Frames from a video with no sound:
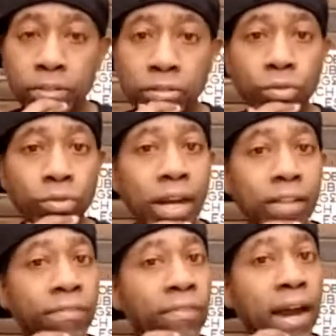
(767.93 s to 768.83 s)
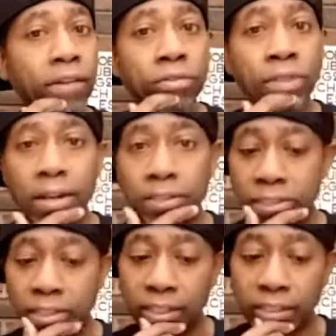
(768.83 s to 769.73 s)
2005,
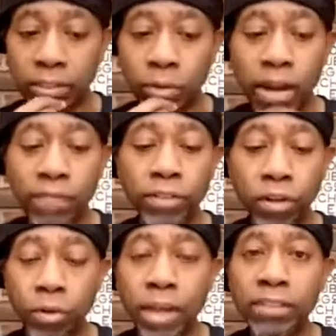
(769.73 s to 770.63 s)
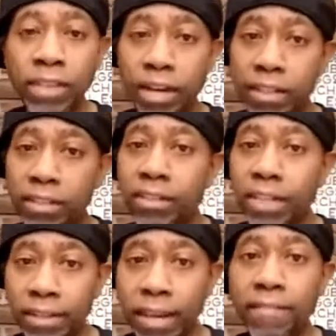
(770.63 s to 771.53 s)
2006. So when I started
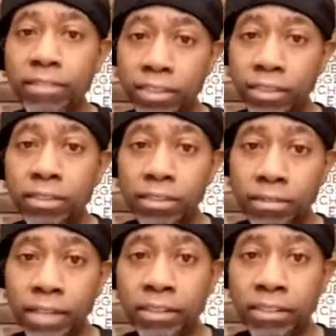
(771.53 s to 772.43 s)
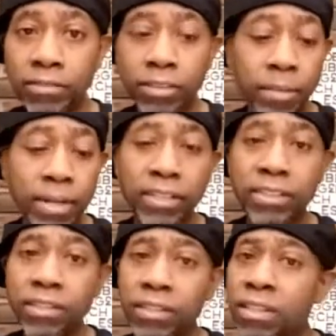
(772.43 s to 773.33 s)
hearing like some of
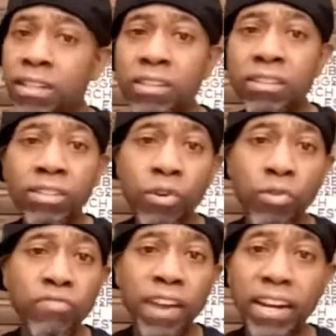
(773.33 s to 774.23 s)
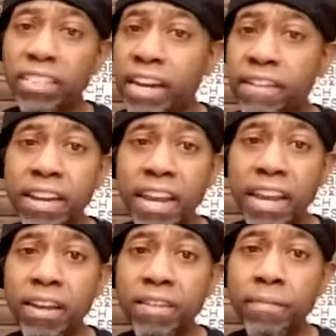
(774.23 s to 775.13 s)
these records here and
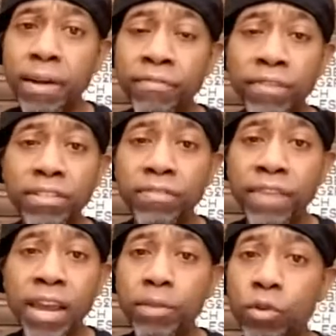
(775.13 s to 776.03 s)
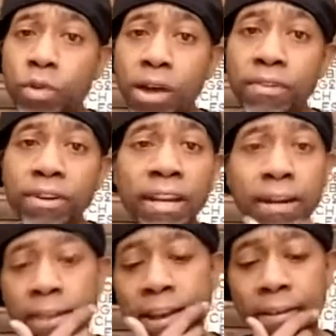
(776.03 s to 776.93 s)
there by friends and family or whoever,
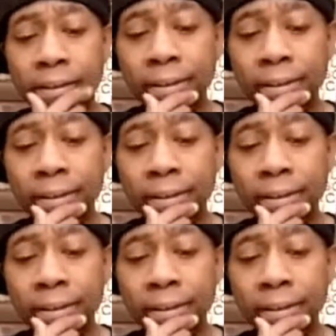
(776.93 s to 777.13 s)
and I'm like,